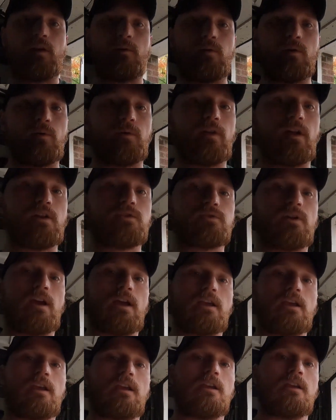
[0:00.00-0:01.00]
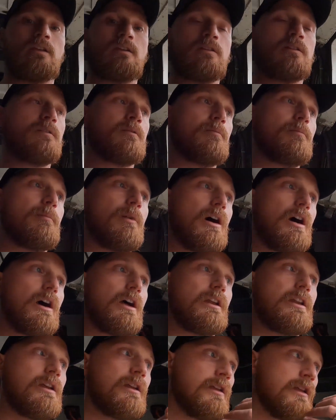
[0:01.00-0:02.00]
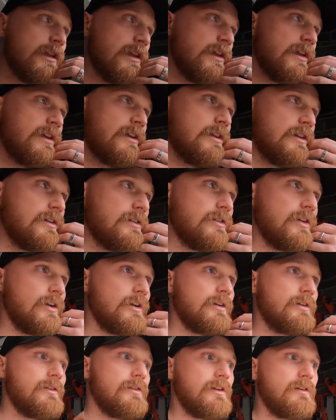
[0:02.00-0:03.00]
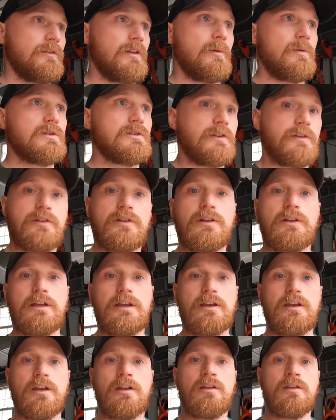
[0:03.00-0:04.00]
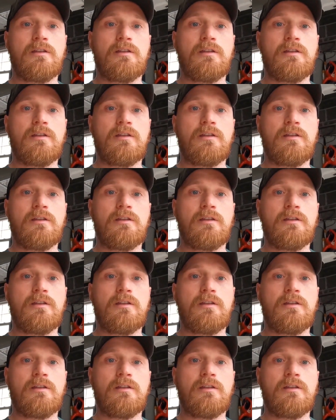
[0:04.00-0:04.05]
That way we're not tracking mud, dirt, stuff that we just cleaned